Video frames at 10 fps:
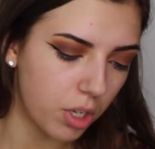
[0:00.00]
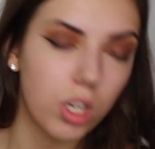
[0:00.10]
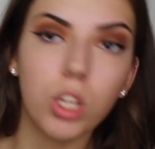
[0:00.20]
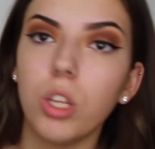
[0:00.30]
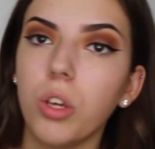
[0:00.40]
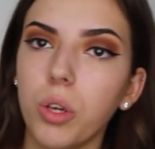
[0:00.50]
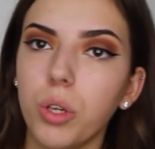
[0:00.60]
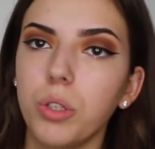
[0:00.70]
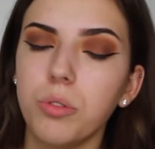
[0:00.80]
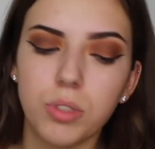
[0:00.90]
going to
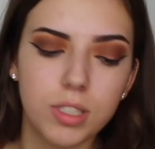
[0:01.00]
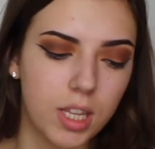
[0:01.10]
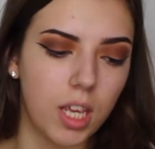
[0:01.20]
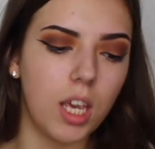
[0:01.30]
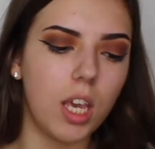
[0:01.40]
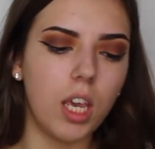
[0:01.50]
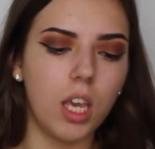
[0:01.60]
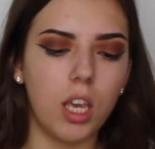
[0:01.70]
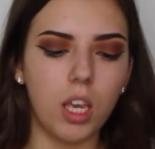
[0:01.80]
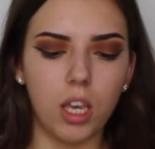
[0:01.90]
use
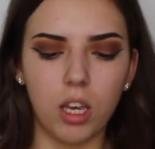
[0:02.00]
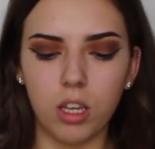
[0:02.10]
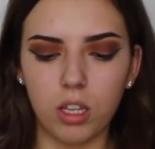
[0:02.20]
the